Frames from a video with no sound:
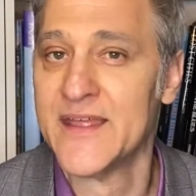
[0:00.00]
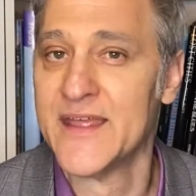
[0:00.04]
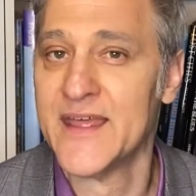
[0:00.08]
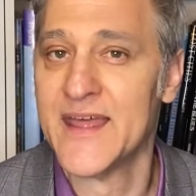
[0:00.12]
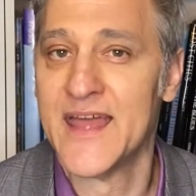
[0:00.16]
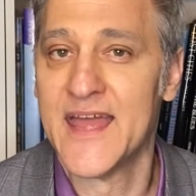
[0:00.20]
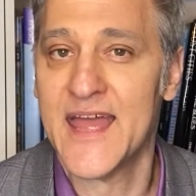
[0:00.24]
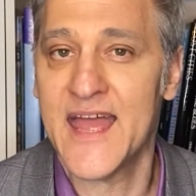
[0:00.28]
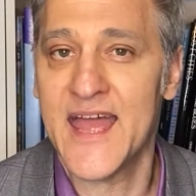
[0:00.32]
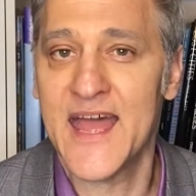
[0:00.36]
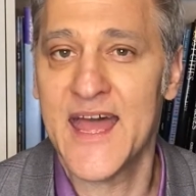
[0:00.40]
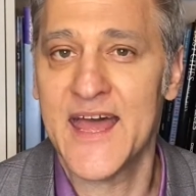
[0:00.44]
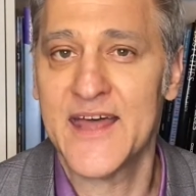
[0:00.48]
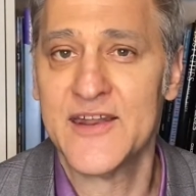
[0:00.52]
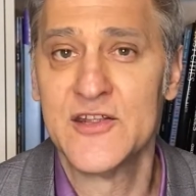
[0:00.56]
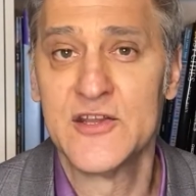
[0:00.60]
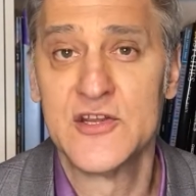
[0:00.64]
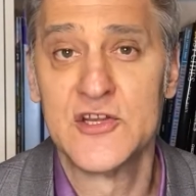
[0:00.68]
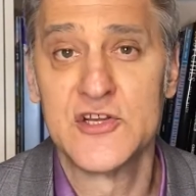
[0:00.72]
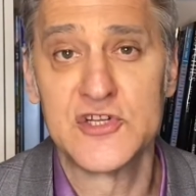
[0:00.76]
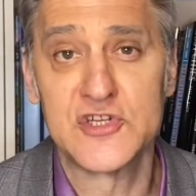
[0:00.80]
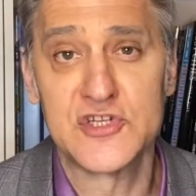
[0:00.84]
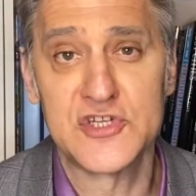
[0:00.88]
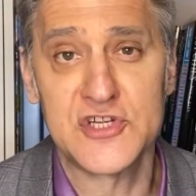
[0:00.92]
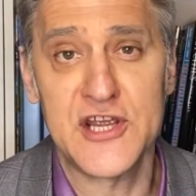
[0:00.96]
and
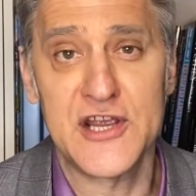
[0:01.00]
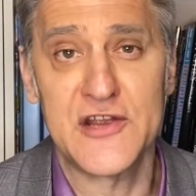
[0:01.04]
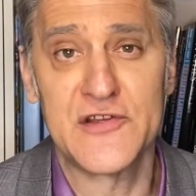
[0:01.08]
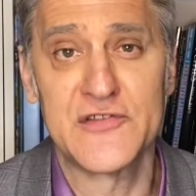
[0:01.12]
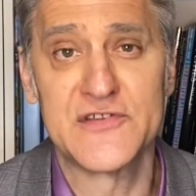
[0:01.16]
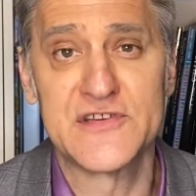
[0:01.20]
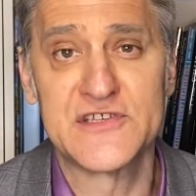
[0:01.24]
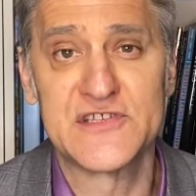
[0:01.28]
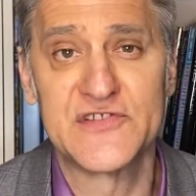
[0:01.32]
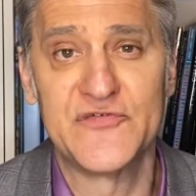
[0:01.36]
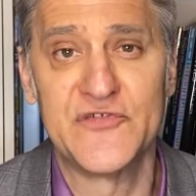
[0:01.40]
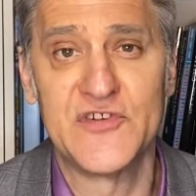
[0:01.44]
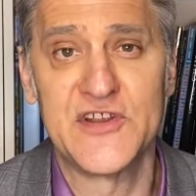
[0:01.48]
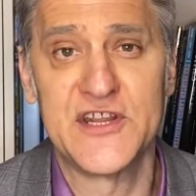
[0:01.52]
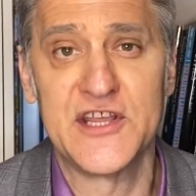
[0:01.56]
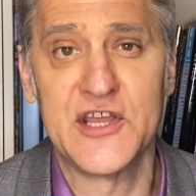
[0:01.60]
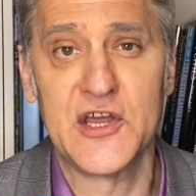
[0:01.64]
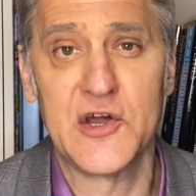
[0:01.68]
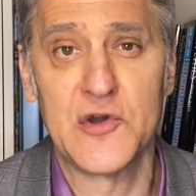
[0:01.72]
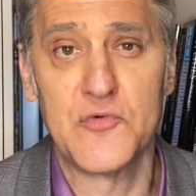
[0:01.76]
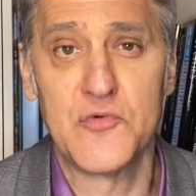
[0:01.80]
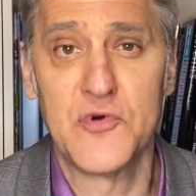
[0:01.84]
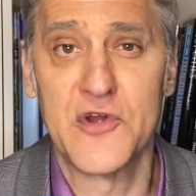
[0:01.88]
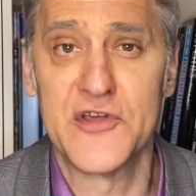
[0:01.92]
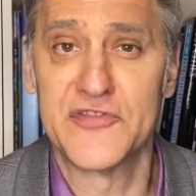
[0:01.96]
share this video
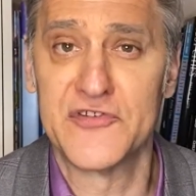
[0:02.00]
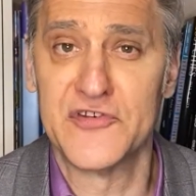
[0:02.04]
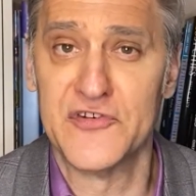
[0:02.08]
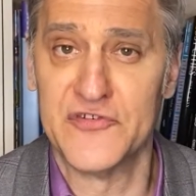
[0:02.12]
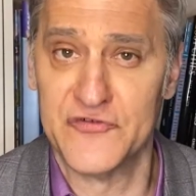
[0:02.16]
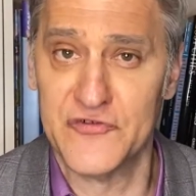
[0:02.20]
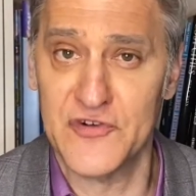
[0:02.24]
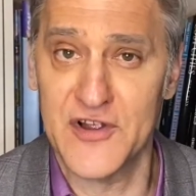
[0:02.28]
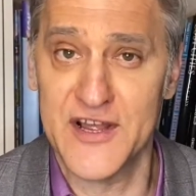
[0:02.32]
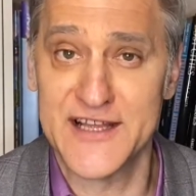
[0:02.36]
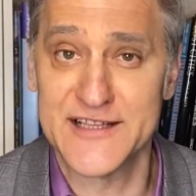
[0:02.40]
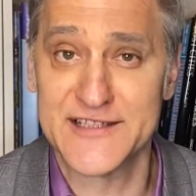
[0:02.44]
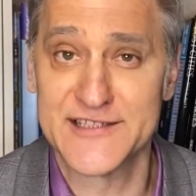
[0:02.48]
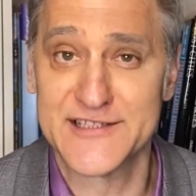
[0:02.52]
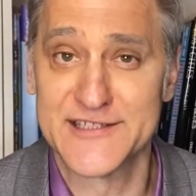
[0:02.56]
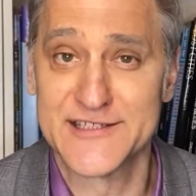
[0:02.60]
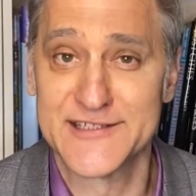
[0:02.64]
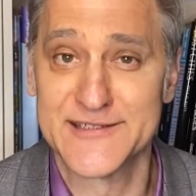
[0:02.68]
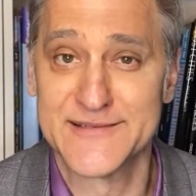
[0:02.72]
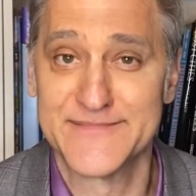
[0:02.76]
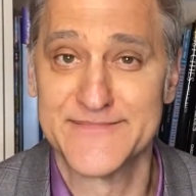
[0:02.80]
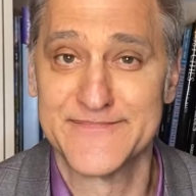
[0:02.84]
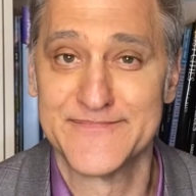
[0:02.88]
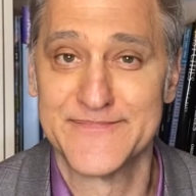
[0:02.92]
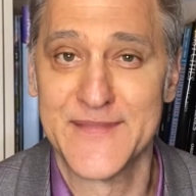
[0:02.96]
with your friends.
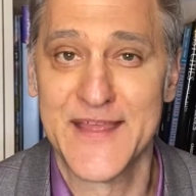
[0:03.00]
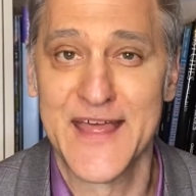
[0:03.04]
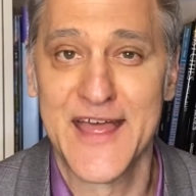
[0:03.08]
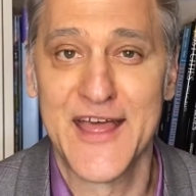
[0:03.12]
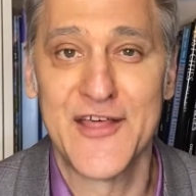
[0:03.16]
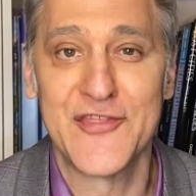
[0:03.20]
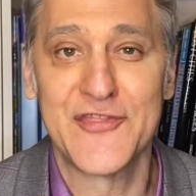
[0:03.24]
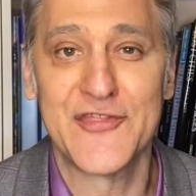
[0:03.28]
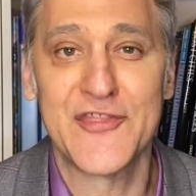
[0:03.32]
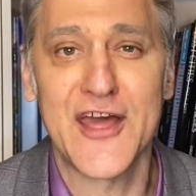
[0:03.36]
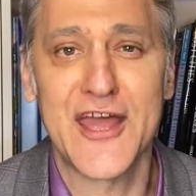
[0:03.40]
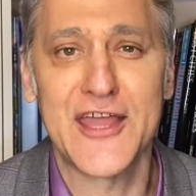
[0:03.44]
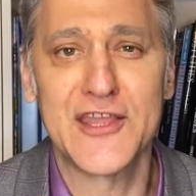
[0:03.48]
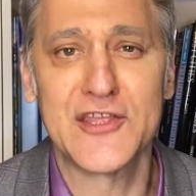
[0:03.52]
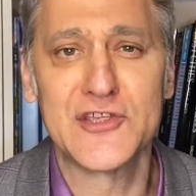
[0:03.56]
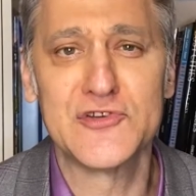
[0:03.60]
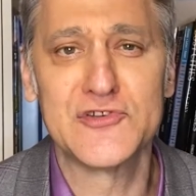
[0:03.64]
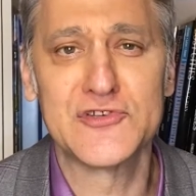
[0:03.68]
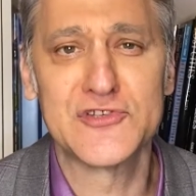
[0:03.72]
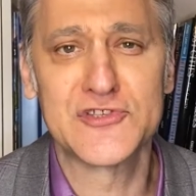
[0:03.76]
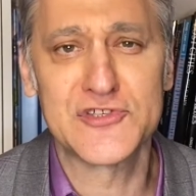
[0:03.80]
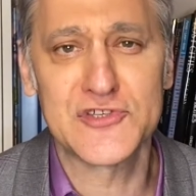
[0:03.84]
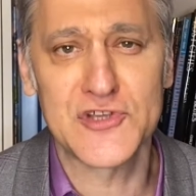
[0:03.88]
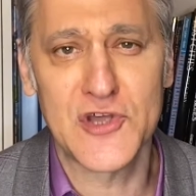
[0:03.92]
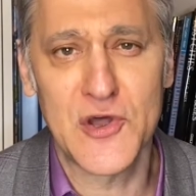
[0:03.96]
Thank you
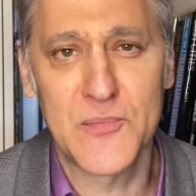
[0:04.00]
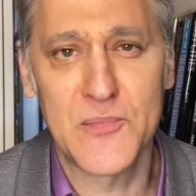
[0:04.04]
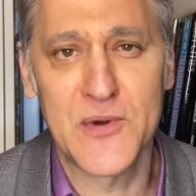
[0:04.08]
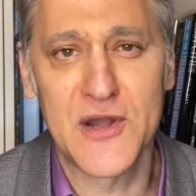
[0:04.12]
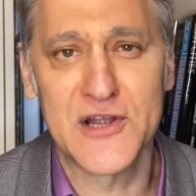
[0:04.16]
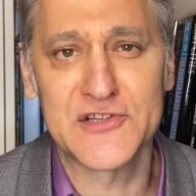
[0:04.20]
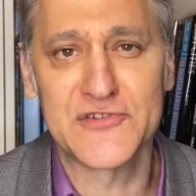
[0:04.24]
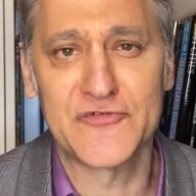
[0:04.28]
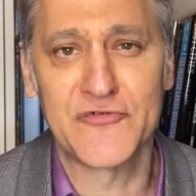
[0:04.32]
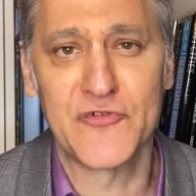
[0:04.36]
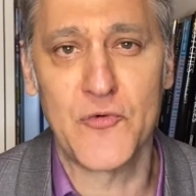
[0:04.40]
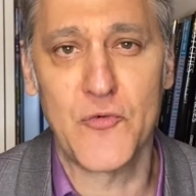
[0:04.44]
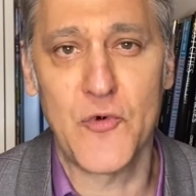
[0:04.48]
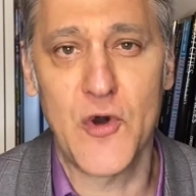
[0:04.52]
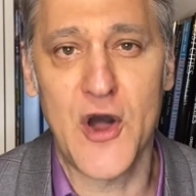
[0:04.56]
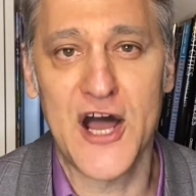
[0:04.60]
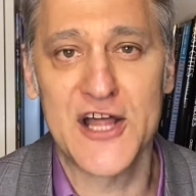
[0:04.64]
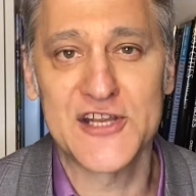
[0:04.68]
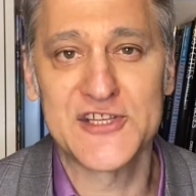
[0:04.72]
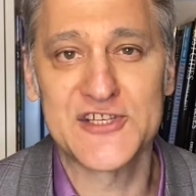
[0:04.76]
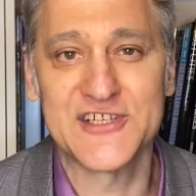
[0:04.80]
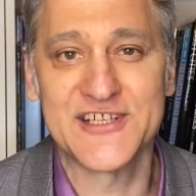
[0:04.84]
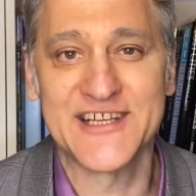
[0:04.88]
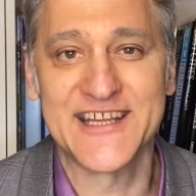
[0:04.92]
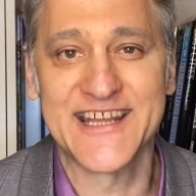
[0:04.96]
so much for
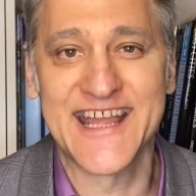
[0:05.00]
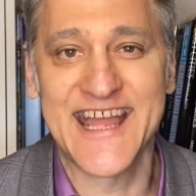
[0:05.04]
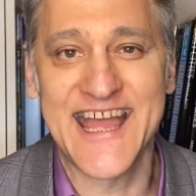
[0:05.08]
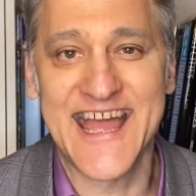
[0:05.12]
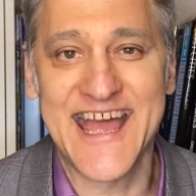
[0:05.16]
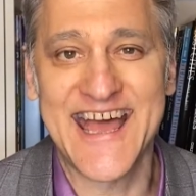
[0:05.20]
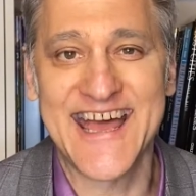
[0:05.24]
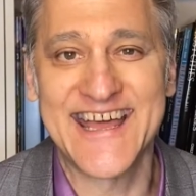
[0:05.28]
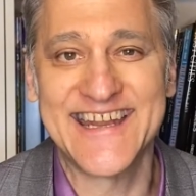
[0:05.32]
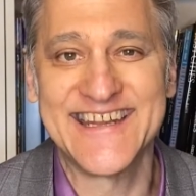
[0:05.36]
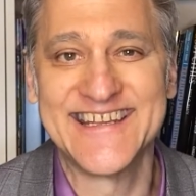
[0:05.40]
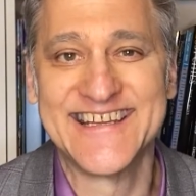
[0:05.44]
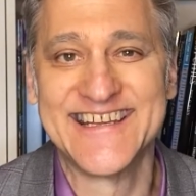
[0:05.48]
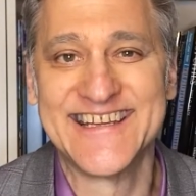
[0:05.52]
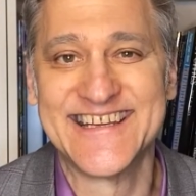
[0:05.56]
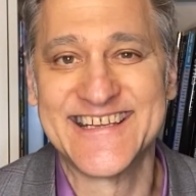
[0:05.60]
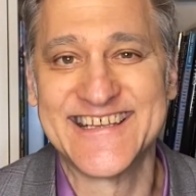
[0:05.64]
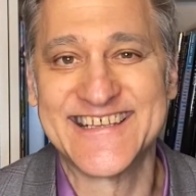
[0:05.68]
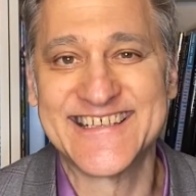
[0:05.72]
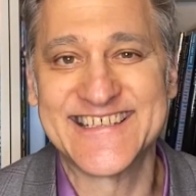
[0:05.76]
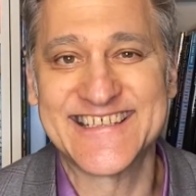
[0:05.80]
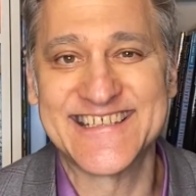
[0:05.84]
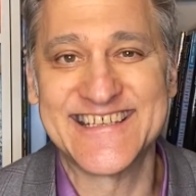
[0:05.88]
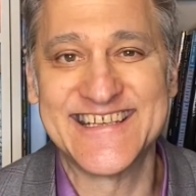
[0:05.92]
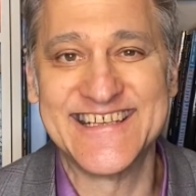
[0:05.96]
watching, and
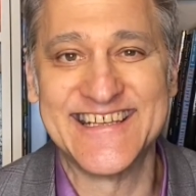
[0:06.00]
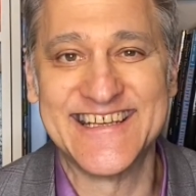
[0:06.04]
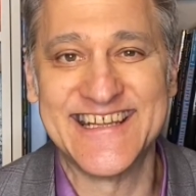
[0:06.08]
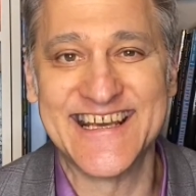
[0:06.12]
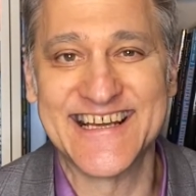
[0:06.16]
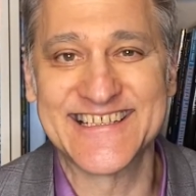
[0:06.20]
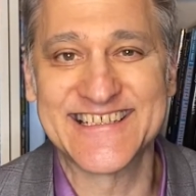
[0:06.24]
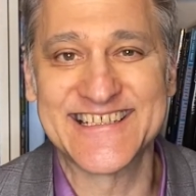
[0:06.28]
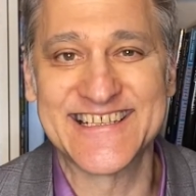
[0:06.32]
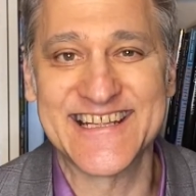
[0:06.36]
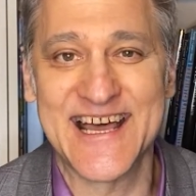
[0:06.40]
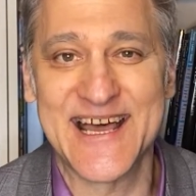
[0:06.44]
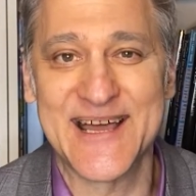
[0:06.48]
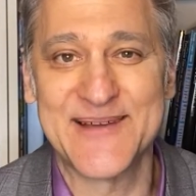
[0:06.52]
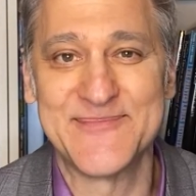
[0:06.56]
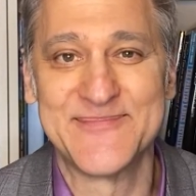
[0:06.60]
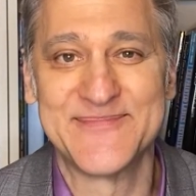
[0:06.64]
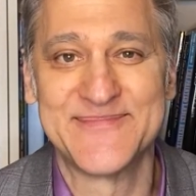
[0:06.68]
see you next time.